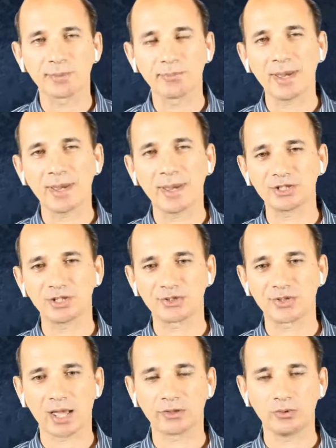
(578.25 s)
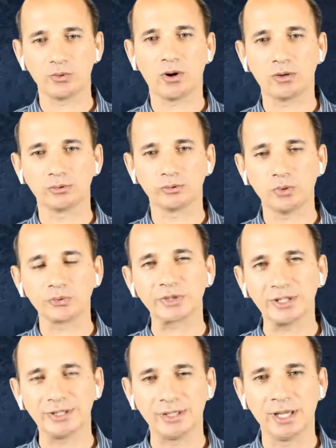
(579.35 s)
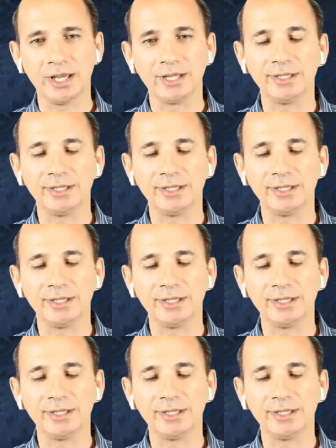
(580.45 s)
the message is that you don't really